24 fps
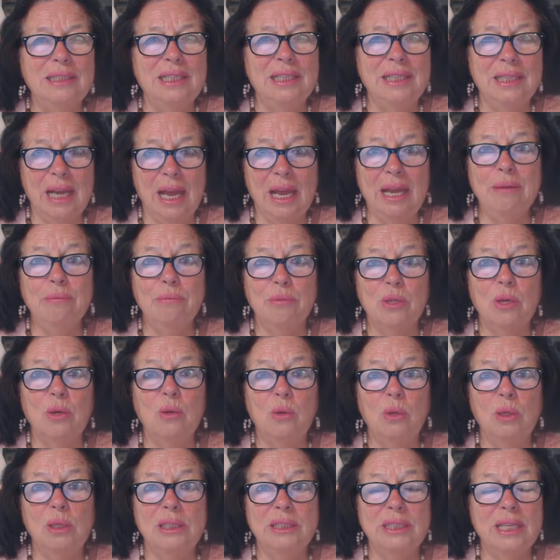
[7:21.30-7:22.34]
and I'm the
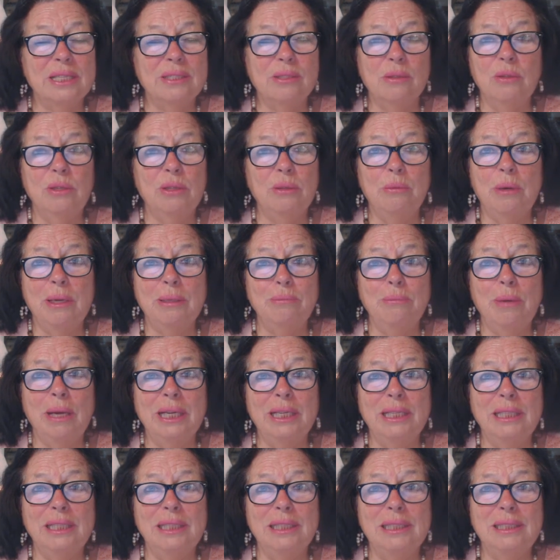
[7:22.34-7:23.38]
whole, there's only one
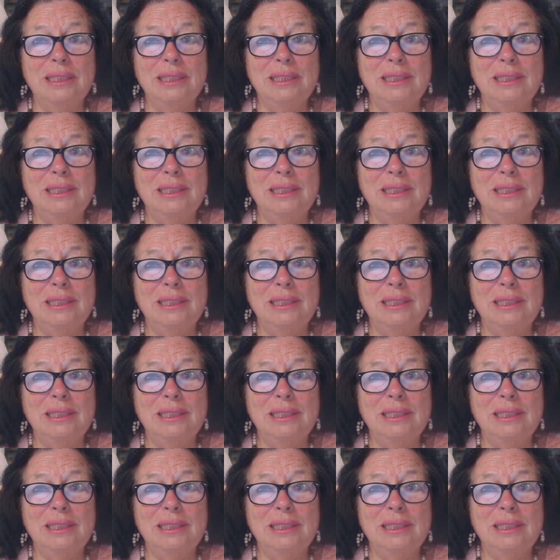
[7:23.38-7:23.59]
mind,